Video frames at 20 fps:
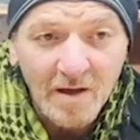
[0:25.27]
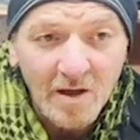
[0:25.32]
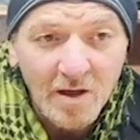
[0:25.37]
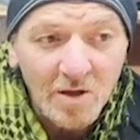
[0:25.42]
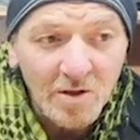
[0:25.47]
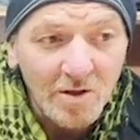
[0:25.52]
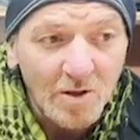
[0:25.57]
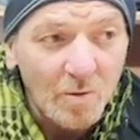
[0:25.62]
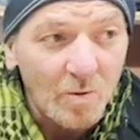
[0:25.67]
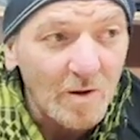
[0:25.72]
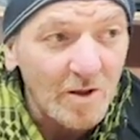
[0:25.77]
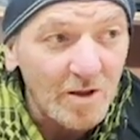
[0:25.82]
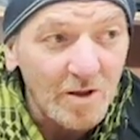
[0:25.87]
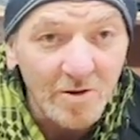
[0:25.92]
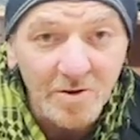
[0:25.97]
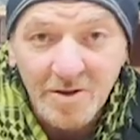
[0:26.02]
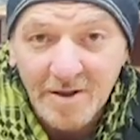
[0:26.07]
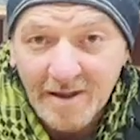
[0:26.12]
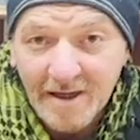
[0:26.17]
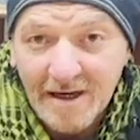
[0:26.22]
So we're
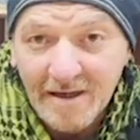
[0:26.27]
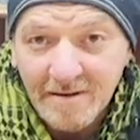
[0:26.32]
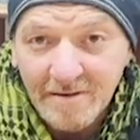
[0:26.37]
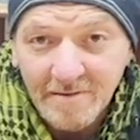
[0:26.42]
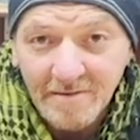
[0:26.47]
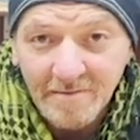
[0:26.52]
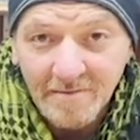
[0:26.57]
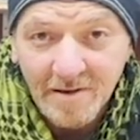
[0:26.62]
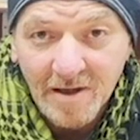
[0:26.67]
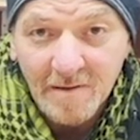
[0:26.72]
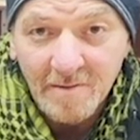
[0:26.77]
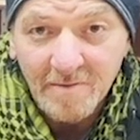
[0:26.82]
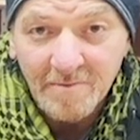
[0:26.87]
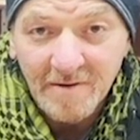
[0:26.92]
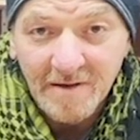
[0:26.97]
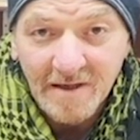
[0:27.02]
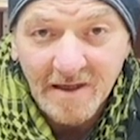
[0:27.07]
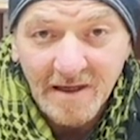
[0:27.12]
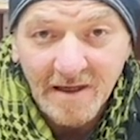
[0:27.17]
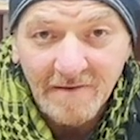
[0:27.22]
used to that type of
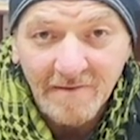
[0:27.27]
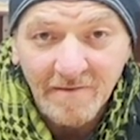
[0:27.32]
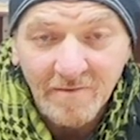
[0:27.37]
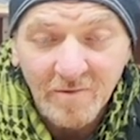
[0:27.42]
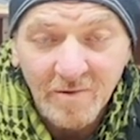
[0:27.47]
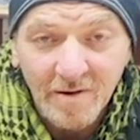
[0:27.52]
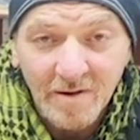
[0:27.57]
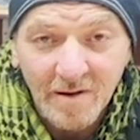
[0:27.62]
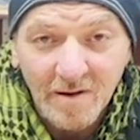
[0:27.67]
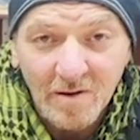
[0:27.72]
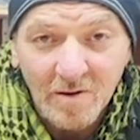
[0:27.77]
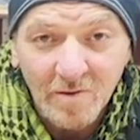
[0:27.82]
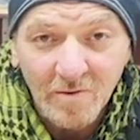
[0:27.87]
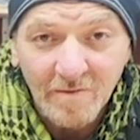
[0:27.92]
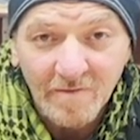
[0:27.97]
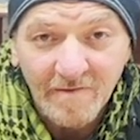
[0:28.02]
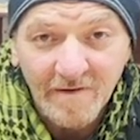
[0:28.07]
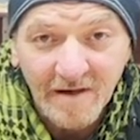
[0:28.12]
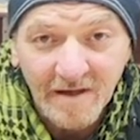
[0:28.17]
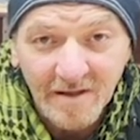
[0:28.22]
behavior with the old
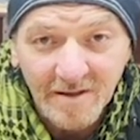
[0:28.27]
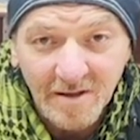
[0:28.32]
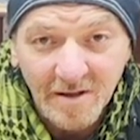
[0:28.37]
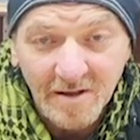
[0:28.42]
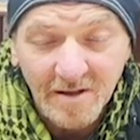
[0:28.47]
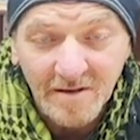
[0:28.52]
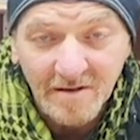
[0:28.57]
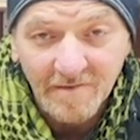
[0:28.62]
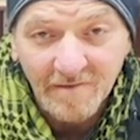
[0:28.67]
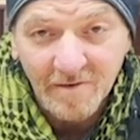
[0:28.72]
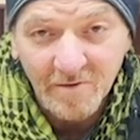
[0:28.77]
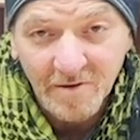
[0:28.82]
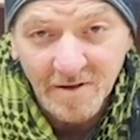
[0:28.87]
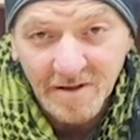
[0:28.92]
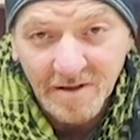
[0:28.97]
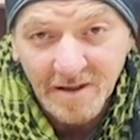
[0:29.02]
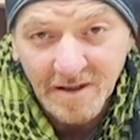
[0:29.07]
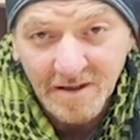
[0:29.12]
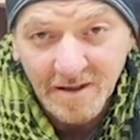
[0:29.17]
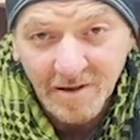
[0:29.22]
VSRs, the voltage
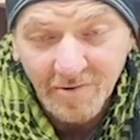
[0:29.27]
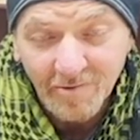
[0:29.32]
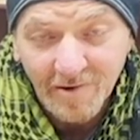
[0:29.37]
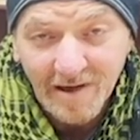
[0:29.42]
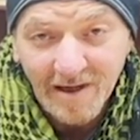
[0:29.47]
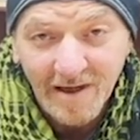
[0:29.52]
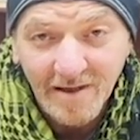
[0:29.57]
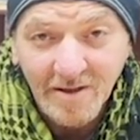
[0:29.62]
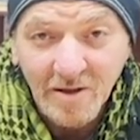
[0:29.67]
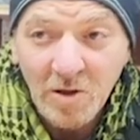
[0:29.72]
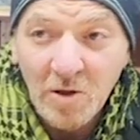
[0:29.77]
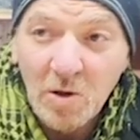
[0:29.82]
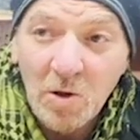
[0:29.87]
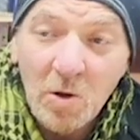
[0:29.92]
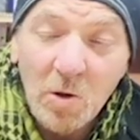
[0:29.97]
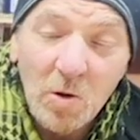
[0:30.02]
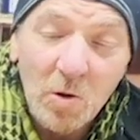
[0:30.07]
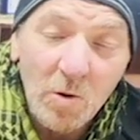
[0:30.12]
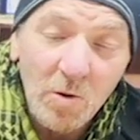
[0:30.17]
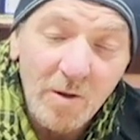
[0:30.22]
sensing relays,
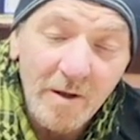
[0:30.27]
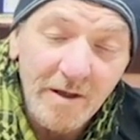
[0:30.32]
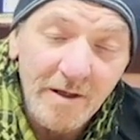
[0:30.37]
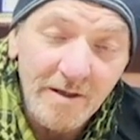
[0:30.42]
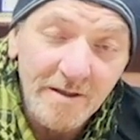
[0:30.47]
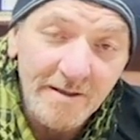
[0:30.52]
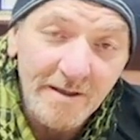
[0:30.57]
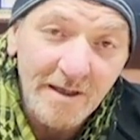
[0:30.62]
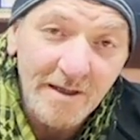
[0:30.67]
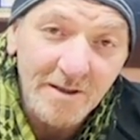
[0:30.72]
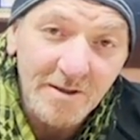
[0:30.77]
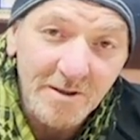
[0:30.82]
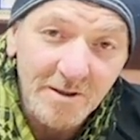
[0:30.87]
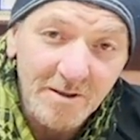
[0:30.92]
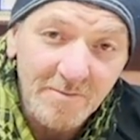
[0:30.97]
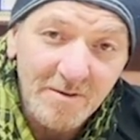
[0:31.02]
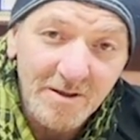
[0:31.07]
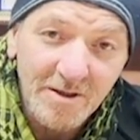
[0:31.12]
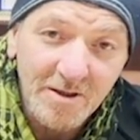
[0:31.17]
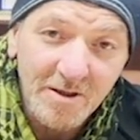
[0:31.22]
or the intelligent
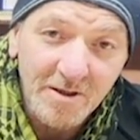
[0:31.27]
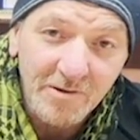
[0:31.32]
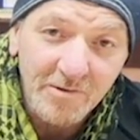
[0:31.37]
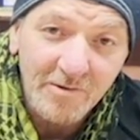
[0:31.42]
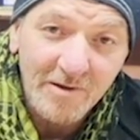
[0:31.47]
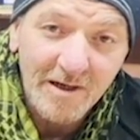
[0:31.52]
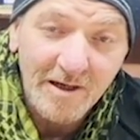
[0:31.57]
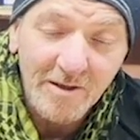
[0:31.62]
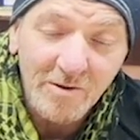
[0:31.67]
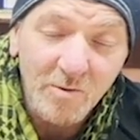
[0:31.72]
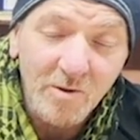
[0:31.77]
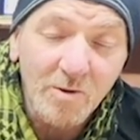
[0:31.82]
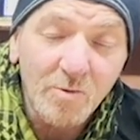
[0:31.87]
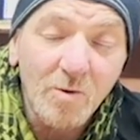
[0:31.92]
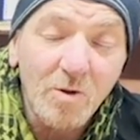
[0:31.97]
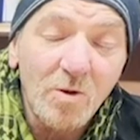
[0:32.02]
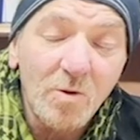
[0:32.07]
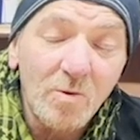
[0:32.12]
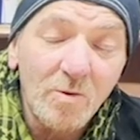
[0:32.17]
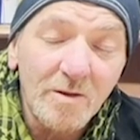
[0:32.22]
split charge relays, which
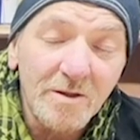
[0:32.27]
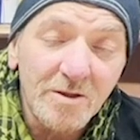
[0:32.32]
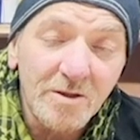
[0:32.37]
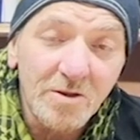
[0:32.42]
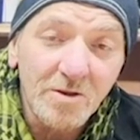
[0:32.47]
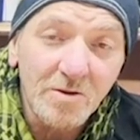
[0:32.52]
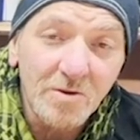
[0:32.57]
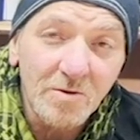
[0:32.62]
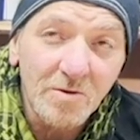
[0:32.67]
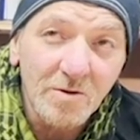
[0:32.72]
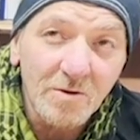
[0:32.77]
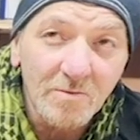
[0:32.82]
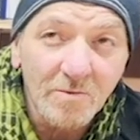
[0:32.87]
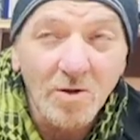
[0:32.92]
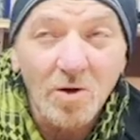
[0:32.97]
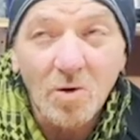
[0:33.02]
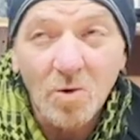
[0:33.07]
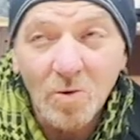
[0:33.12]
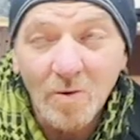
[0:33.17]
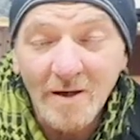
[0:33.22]
were always dual,
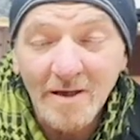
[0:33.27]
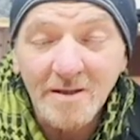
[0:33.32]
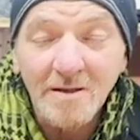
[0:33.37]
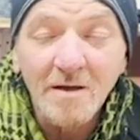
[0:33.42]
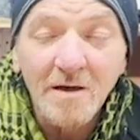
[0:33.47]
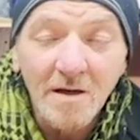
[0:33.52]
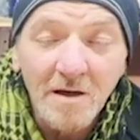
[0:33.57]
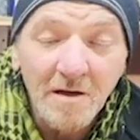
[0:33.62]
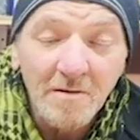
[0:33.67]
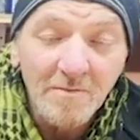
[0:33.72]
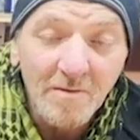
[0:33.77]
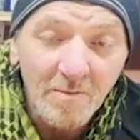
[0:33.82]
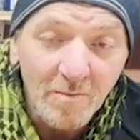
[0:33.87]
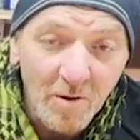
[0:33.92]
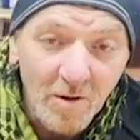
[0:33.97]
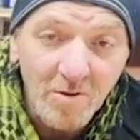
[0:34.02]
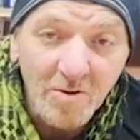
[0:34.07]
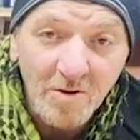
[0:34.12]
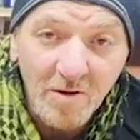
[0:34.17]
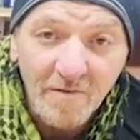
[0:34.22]
not always, but
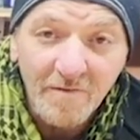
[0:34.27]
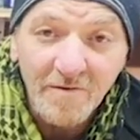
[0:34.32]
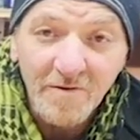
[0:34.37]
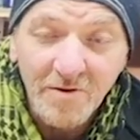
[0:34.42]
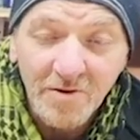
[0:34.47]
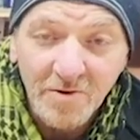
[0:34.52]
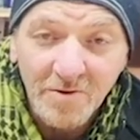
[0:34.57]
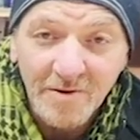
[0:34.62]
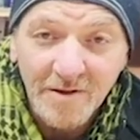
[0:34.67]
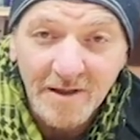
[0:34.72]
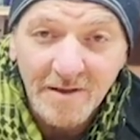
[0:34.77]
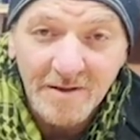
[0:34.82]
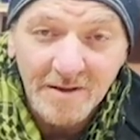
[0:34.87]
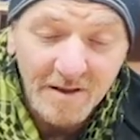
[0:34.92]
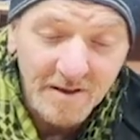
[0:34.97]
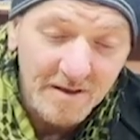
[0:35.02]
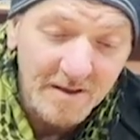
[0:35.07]
most often dual sensing.